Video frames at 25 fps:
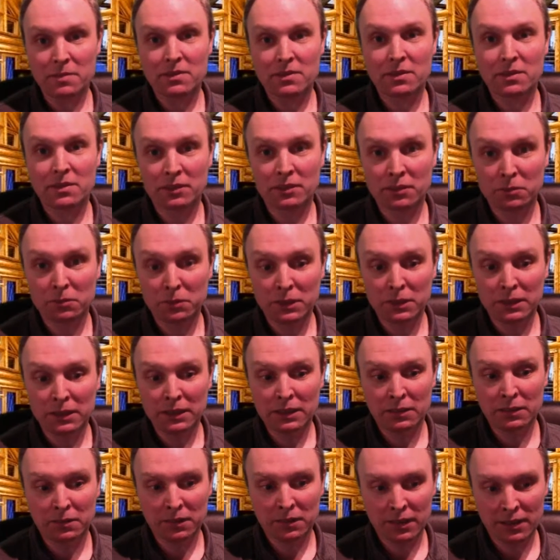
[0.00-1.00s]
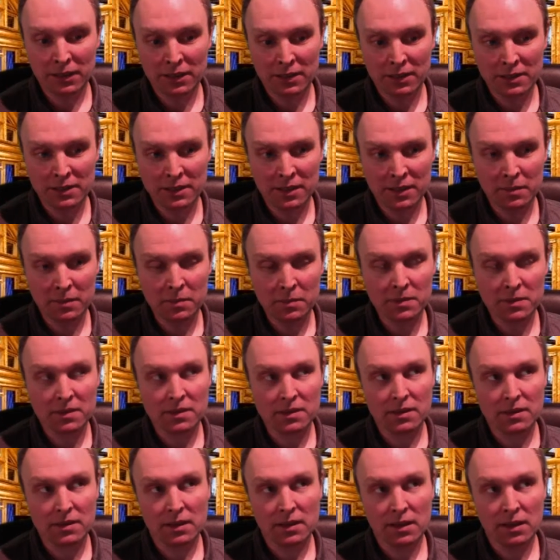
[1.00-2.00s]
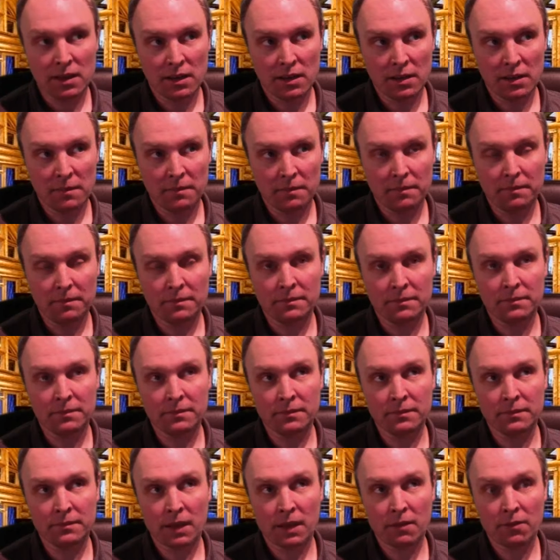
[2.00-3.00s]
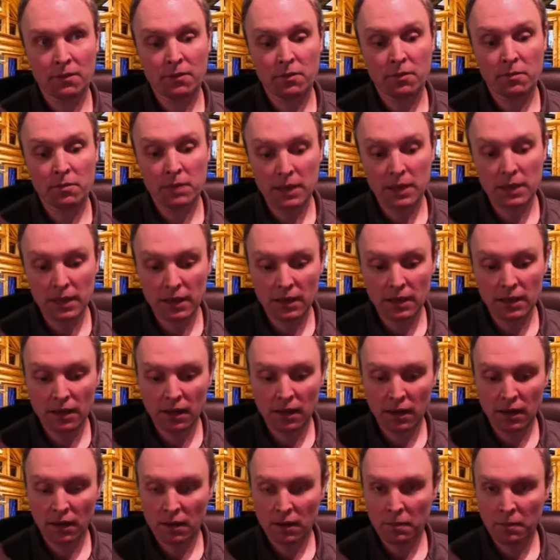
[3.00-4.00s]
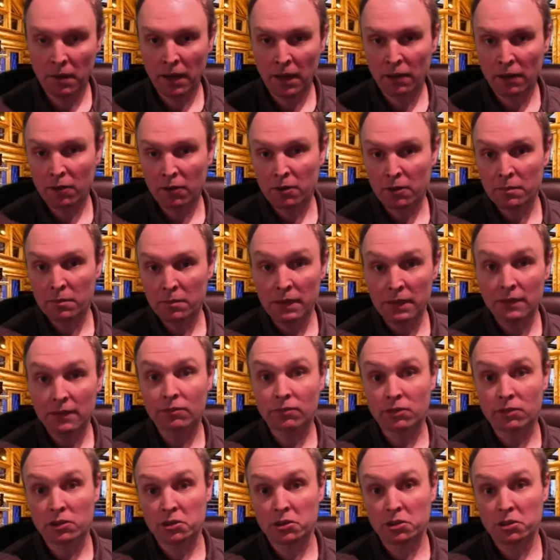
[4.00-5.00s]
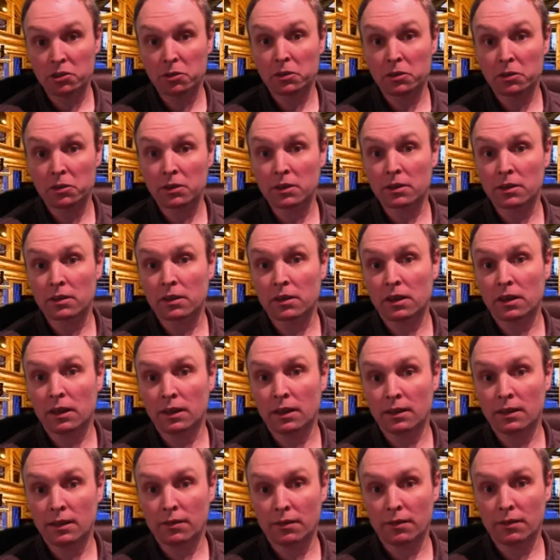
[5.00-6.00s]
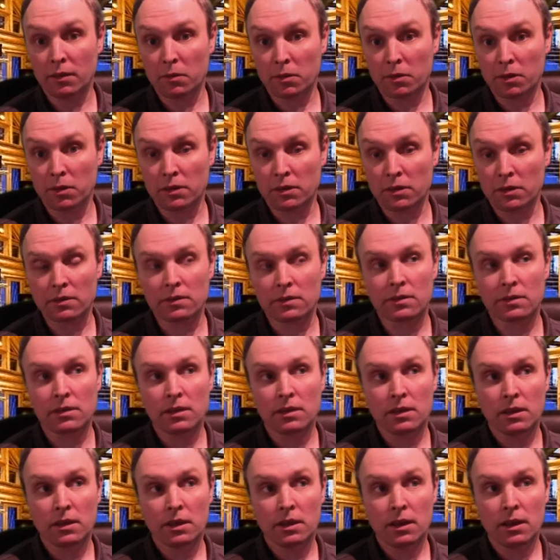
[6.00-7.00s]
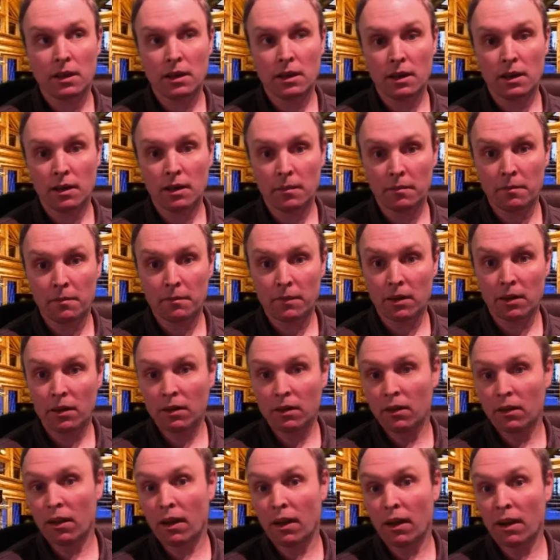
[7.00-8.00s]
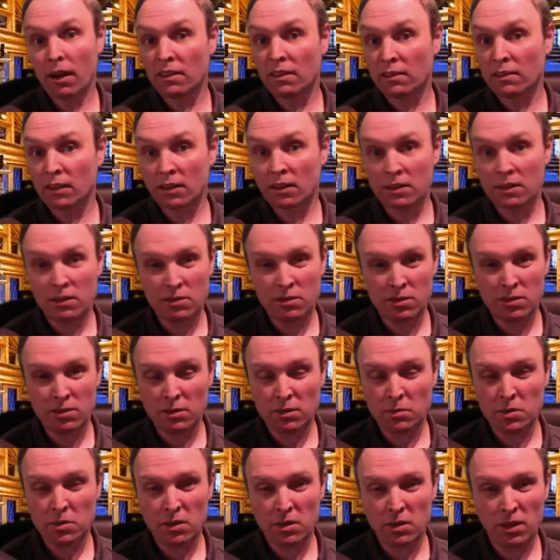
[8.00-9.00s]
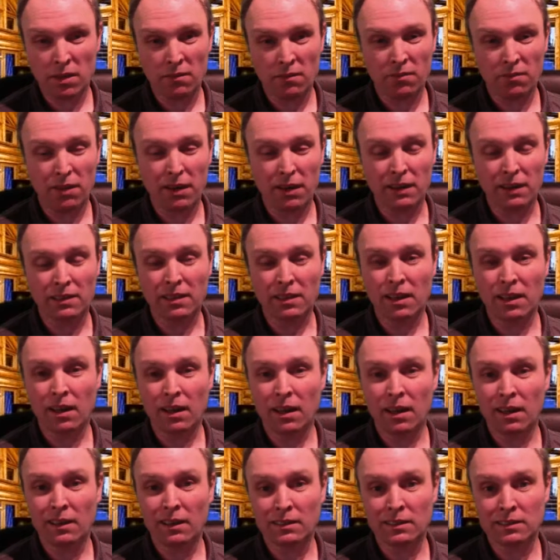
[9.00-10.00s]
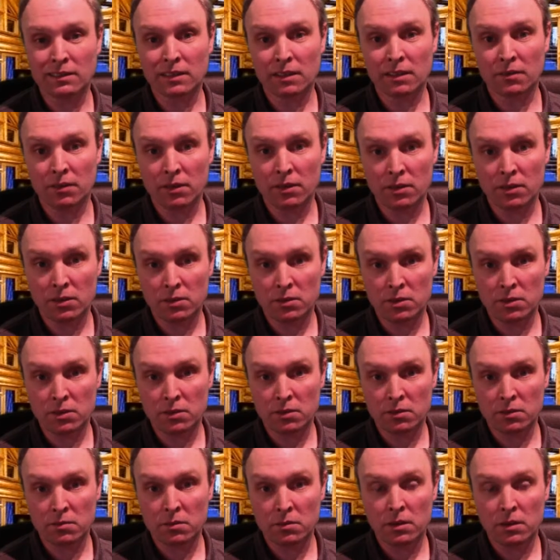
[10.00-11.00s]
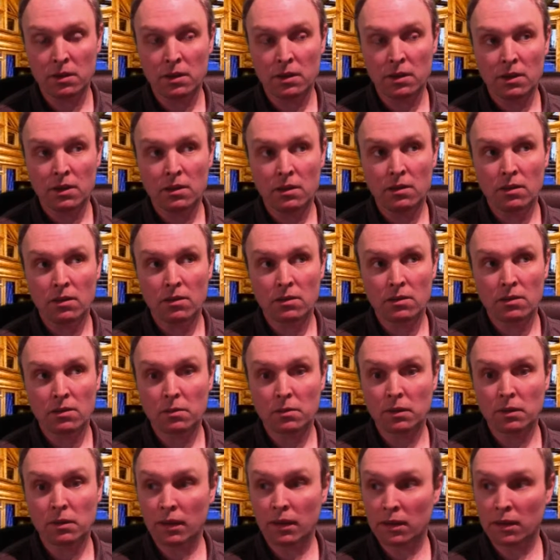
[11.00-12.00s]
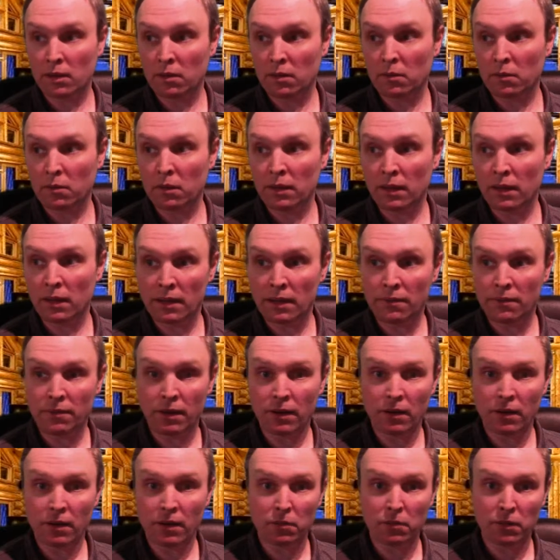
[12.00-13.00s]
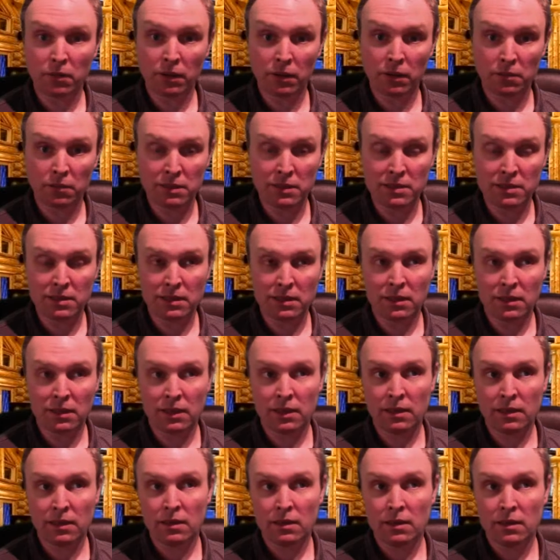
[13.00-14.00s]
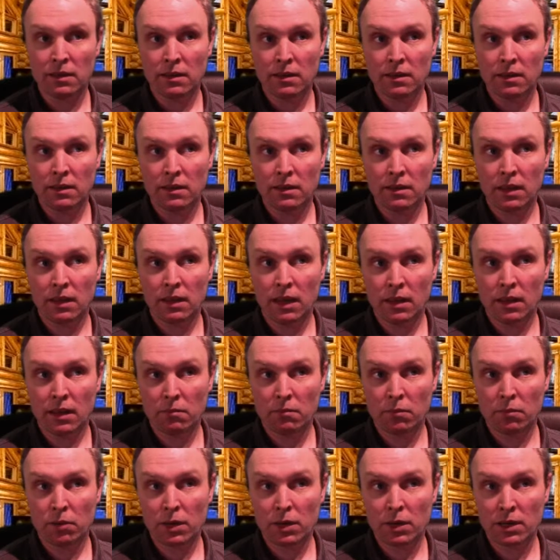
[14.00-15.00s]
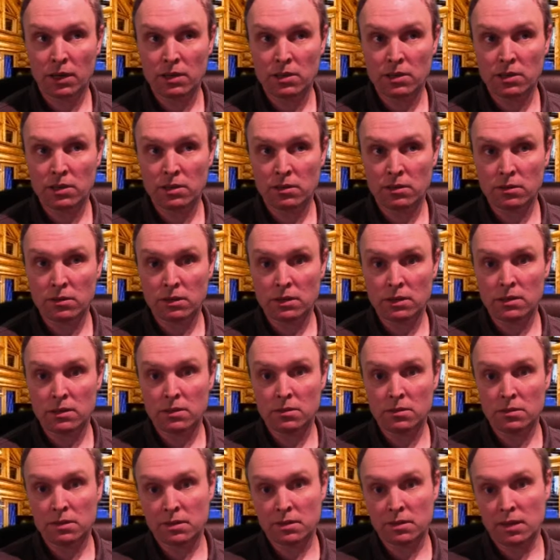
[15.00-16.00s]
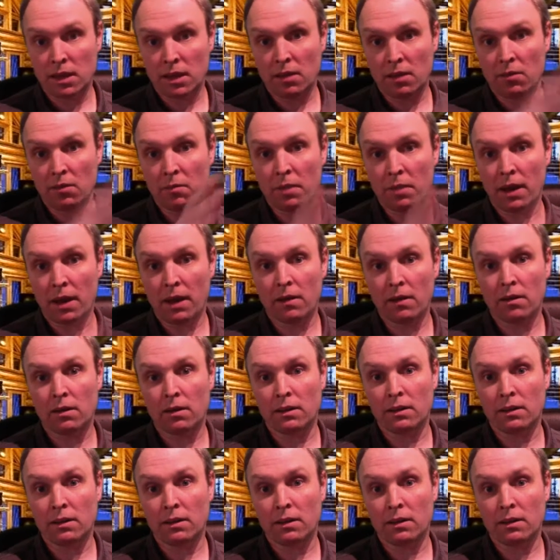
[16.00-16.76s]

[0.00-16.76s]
Those are really, really good tips. For me, the binary beats for sure definitely works. A lot is on YouTube, so you can find a ton of stuff on YouTube. There's a really good one that I found really recently that brings you into a cycle pattern.